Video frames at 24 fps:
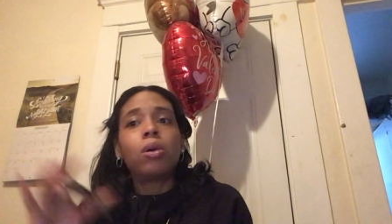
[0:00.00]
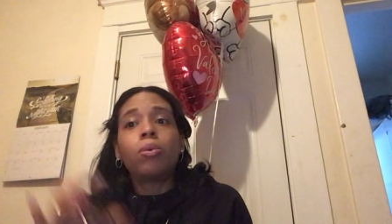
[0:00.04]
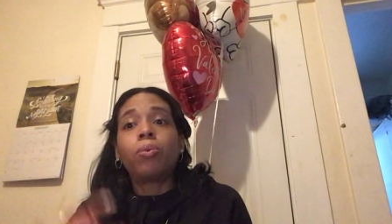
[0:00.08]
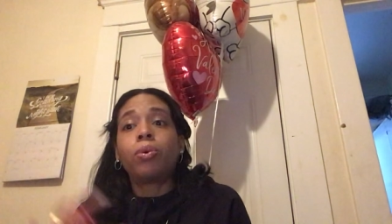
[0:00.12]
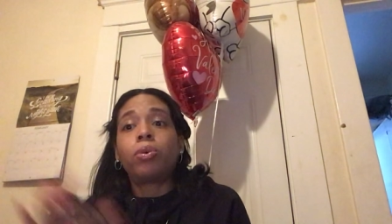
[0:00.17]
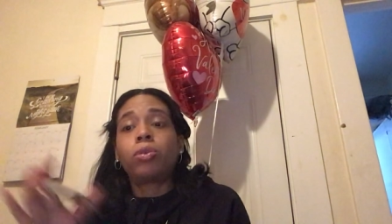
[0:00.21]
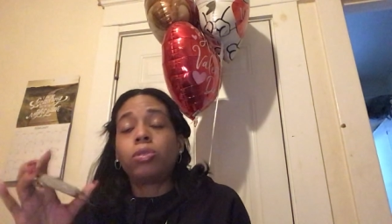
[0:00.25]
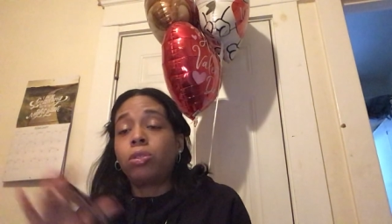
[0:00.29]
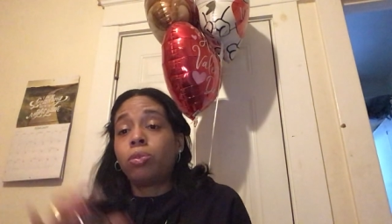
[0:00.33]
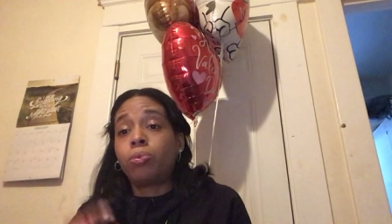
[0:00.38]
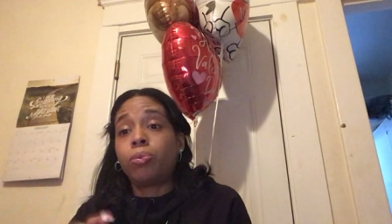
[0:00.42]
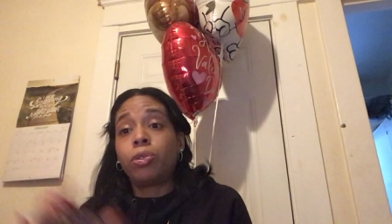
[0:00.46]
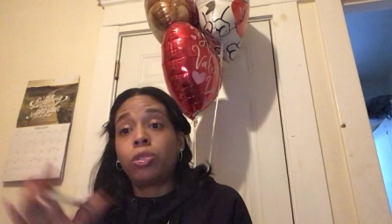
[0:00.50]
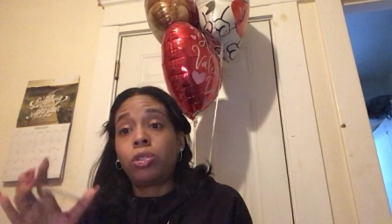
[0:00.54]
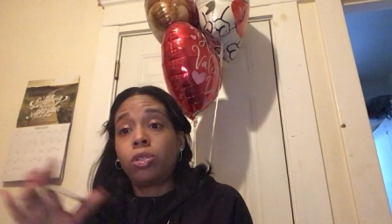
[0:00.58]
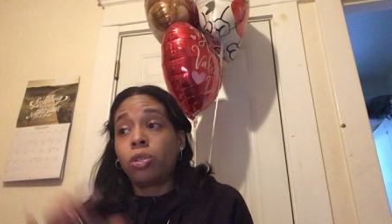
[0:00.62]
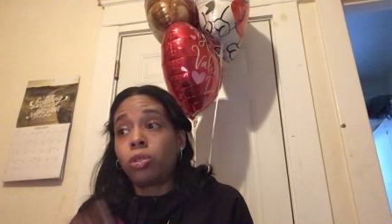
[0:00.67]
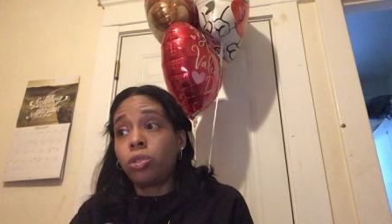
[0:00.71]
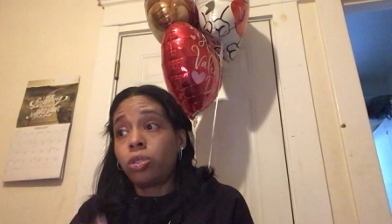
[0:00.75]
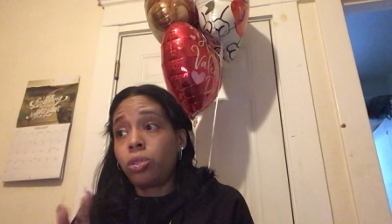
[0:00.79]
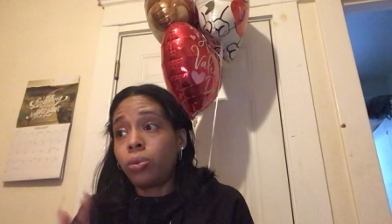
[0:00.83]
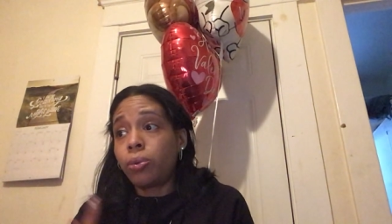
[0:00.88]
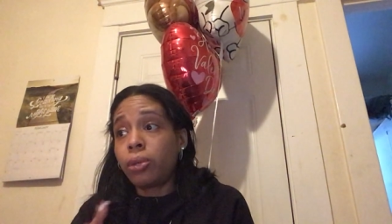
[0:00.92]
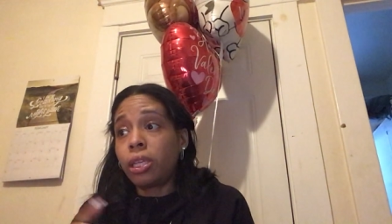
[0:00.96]
Well,
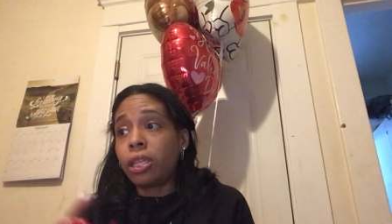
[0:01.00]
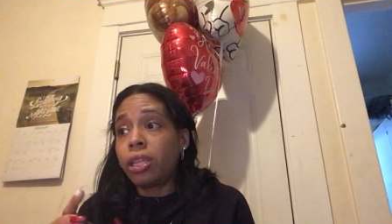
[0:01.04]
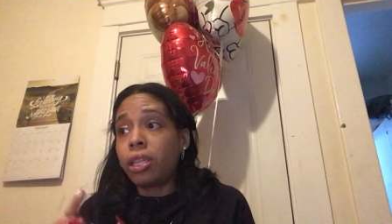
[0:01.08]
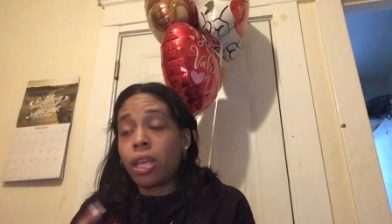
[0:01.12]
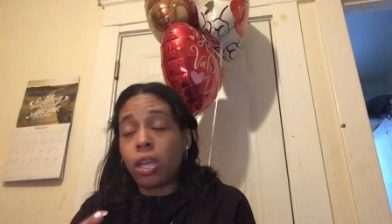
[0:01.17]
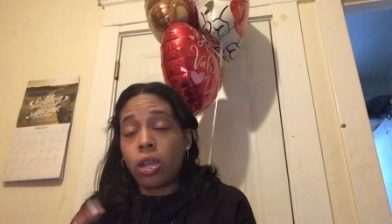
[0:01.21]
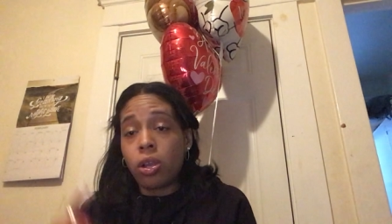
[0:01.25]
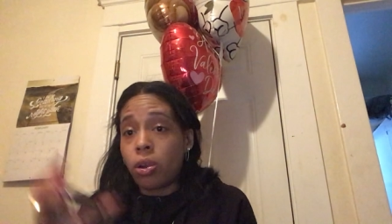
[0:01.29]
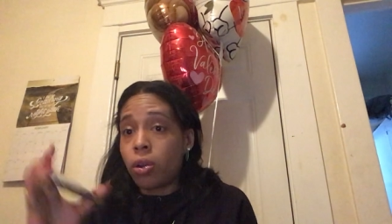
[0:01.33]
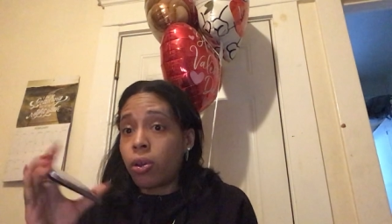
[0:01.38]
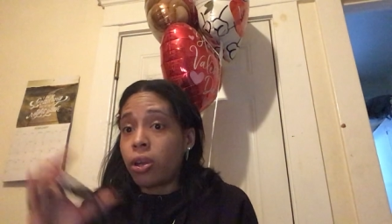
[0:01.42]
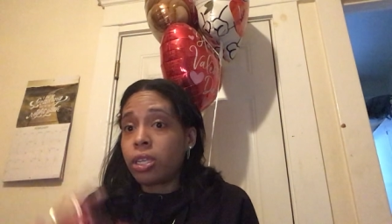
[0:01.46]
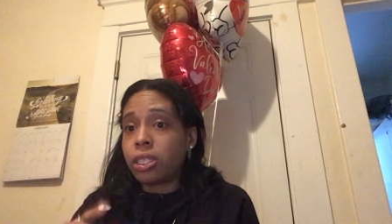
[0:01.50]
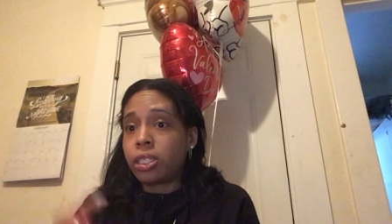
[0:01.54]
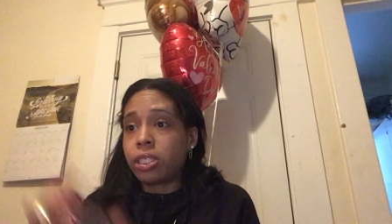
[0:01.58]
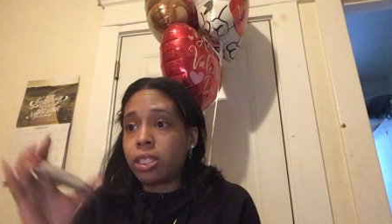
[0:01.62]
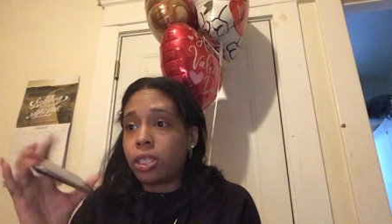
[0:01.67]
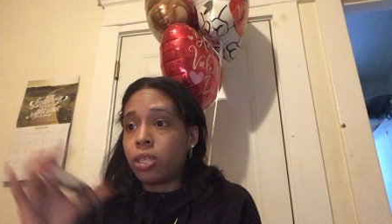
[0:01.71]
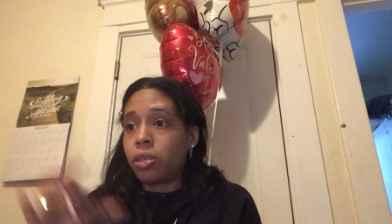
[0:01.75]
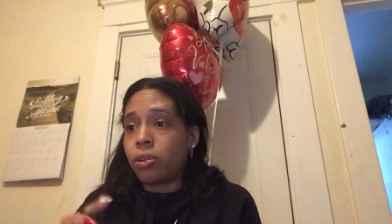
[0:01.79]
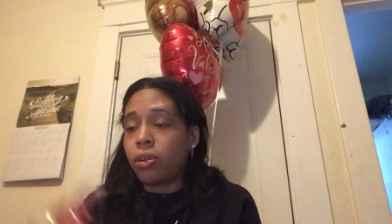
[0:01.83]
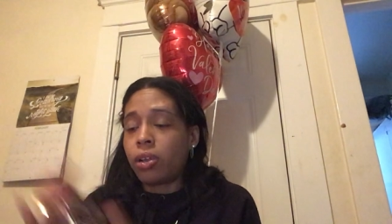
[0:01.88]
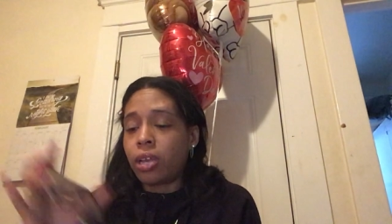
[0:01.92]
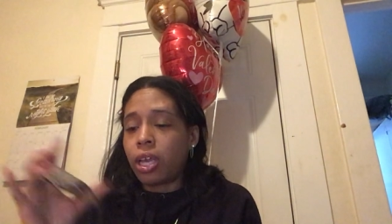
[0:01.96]
don't do anything
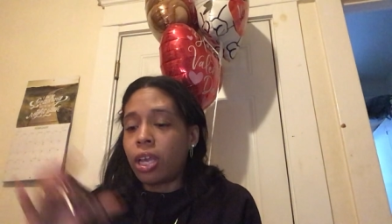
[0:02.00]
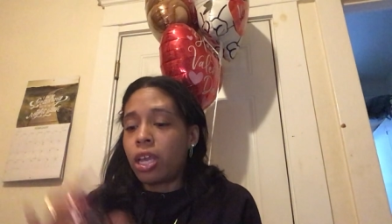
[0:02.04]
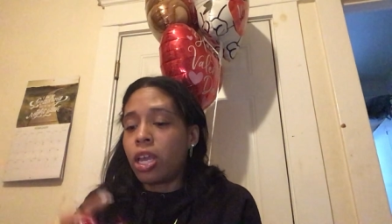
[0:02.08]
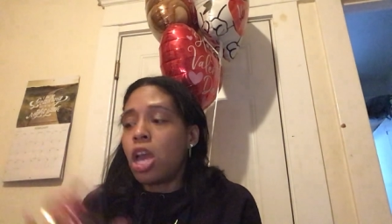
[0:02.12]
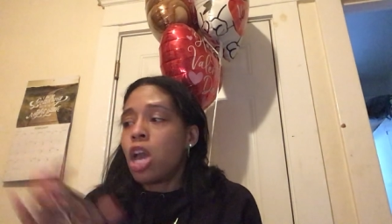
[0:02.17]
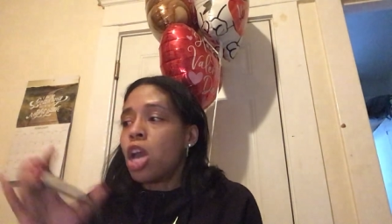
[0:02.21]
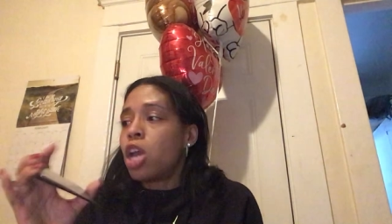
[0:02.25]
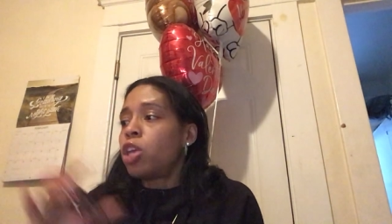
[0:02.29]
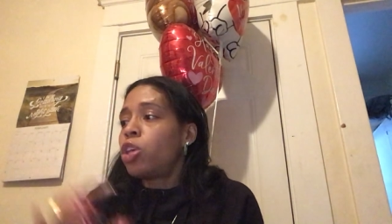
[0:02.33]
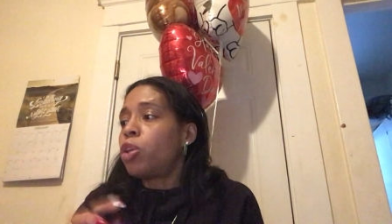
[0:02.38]
crazy, okay?